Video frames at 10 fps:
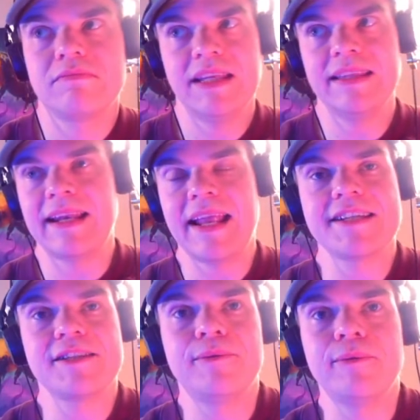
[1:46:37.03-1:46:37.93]
in the
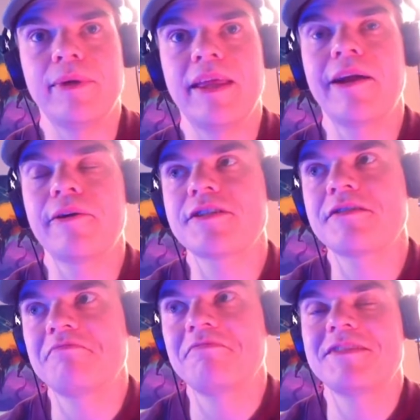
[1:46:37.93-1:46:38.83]
last 2 years,
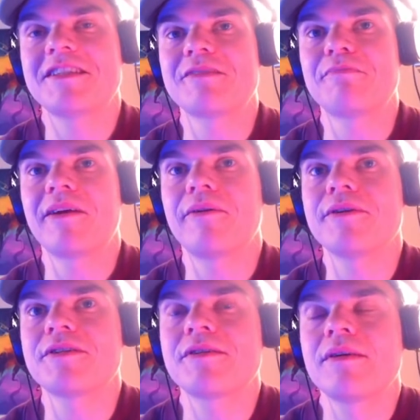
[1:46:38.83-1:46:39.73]
just
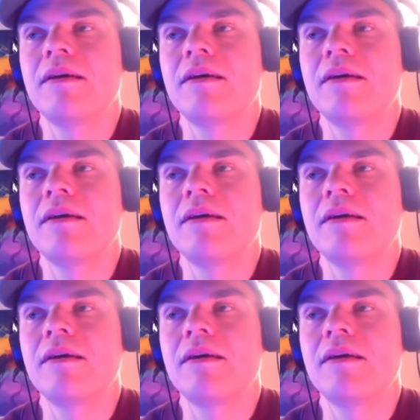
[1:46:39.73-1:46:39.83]
because